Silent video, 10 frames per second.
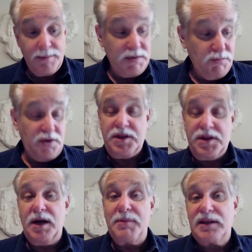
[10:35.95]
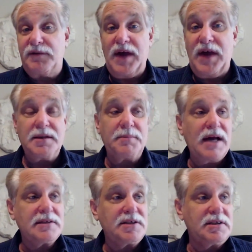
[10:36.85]
I mean, when you think about the fact that
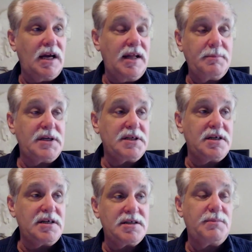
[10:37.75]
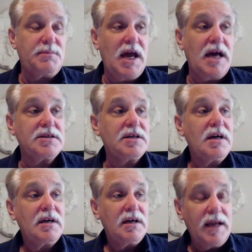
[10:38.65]
boxing's on NBC, CBS,
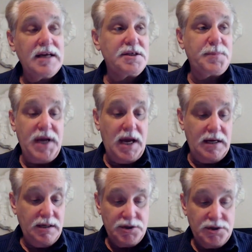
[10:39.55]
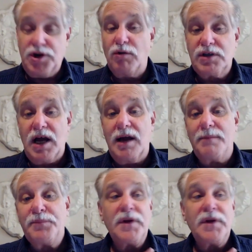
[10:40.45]
ESPN,
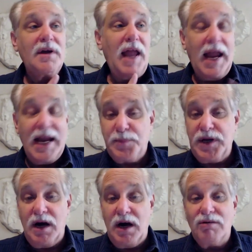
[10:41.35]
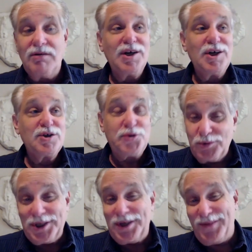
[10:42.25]
Showtime, HBO,
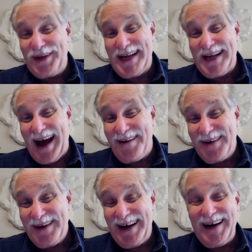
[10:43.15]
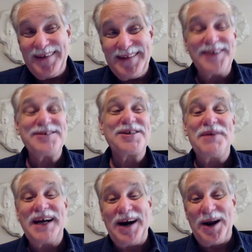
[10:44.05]
True TV now. Now there's
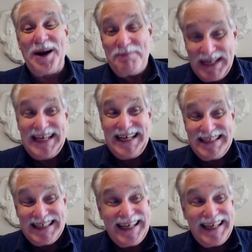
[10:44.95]
going to be a card on BET.